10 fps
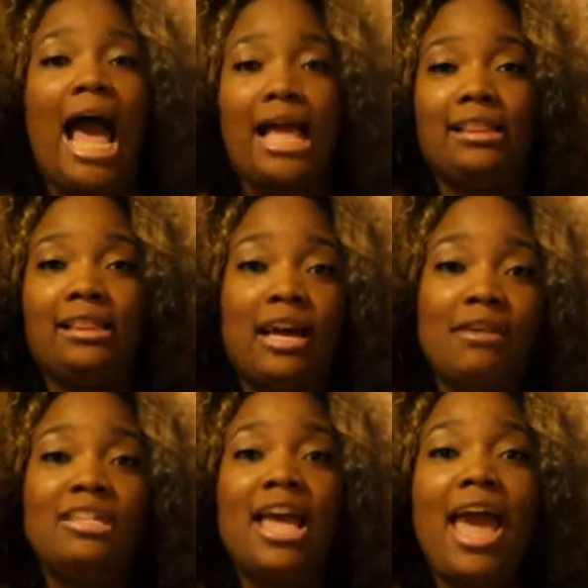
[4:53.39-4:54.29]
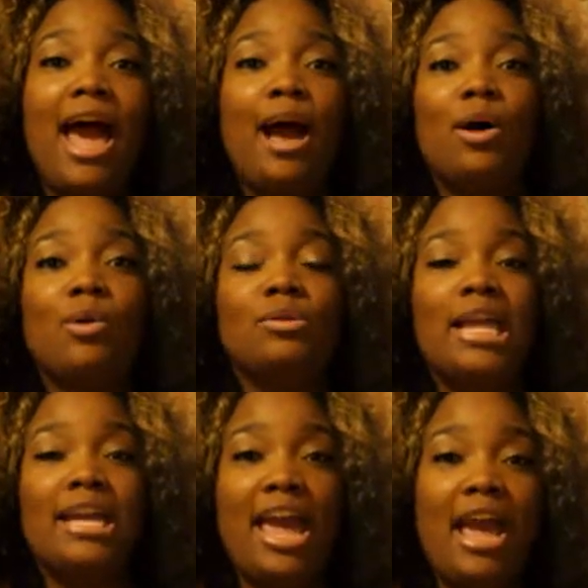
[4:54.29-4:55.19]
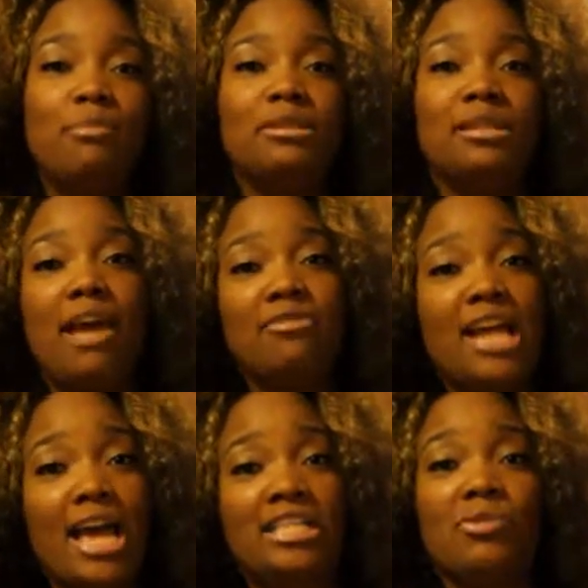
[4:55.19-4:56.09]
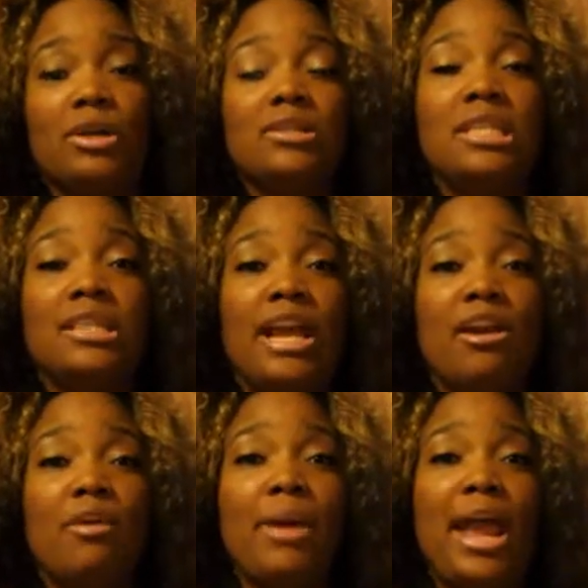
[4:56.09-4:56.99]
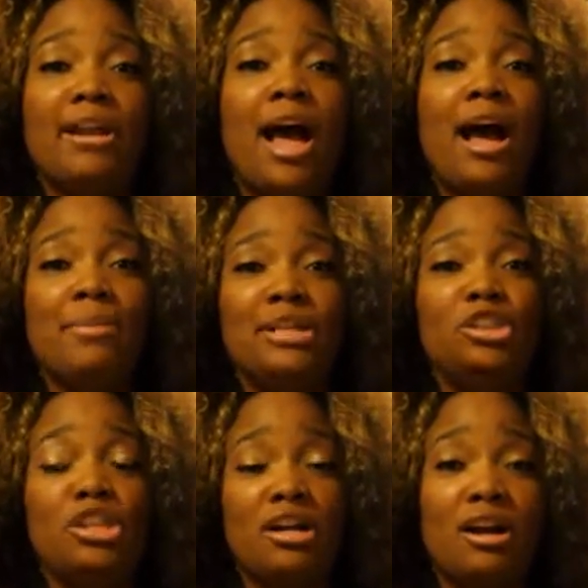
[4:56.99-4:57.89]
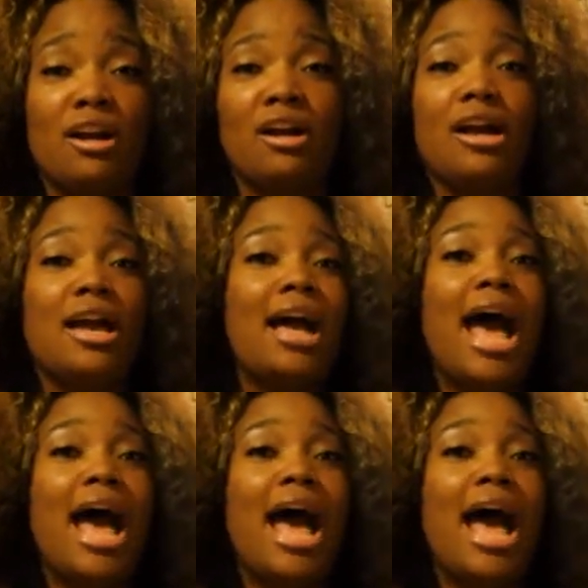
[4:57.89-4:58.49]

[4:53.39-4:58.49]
I loved how they kept Left Eye's verse in there and paid homage to her.